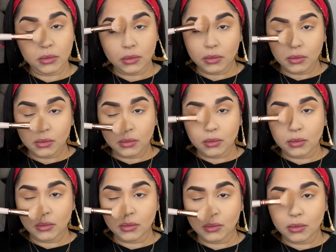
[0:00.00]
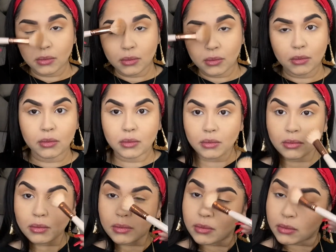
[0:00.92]
that I'm looking for. I'm going to go
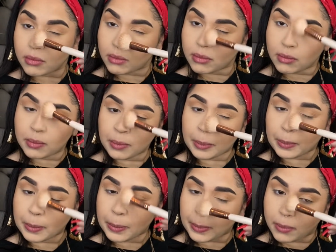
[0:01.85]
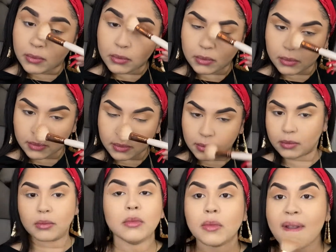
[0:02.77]
ahead and take what's left on the brush on the
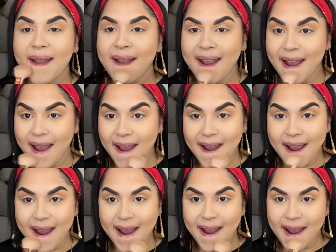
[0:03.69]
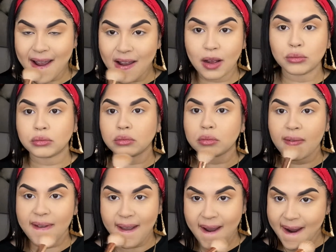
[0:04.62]
sides of the nose as well,
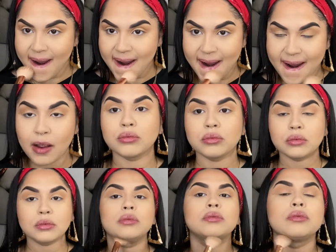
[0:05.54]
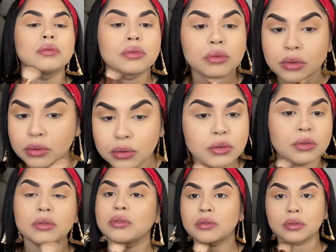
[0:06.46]
underneath the lip, underneath the
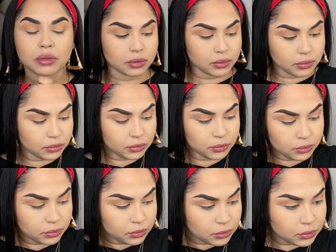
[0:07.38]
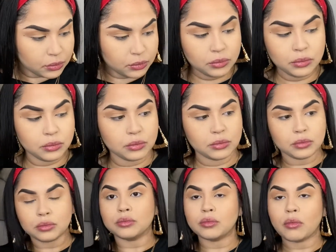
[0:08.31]
chin as well,
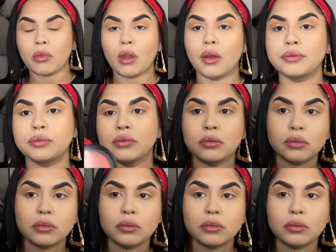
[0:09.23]
and then we're going to go